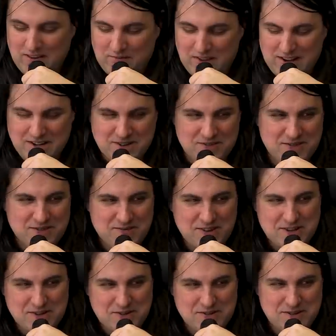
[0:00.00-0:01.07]
read, I read this, your,
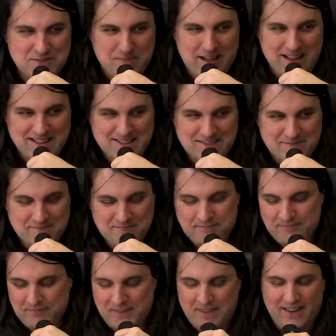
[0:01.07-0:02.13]
read this your is response. my response to
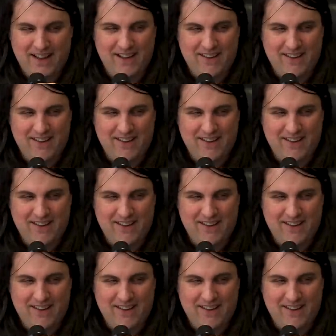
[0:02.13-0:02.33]
that okay.